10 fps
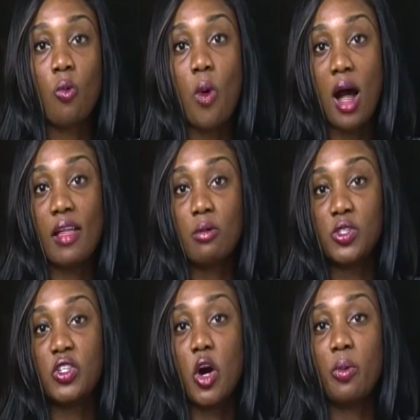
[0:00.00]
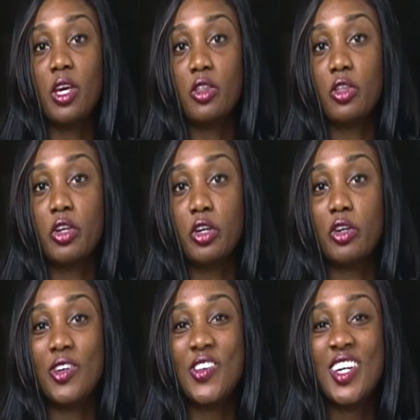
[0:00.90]
while I was going
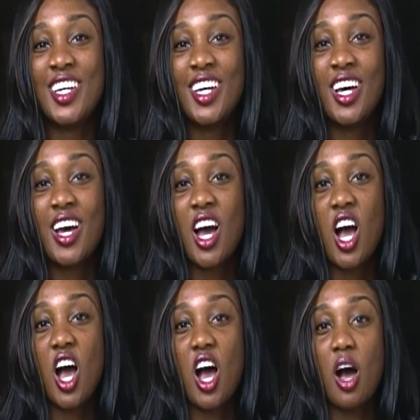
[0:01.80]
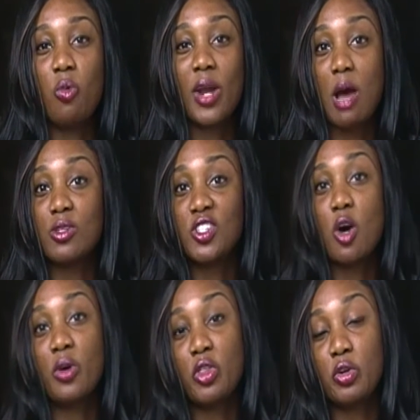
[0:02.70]
through what I was
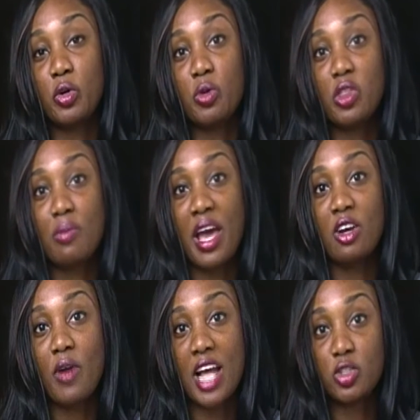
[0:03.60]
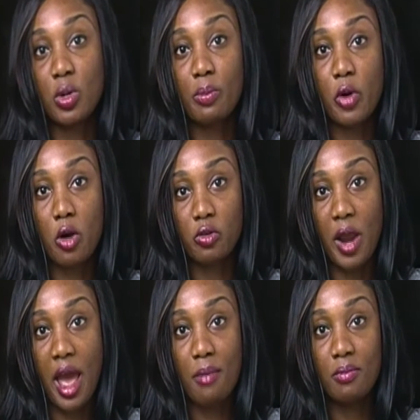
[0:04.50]
going through with my graduate
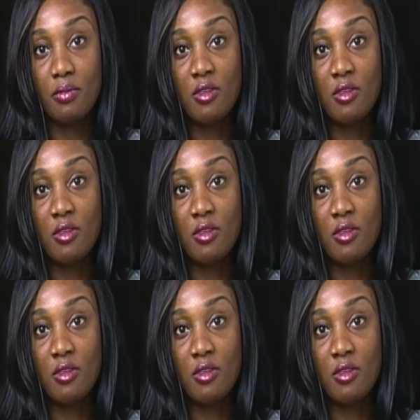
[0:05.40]
program,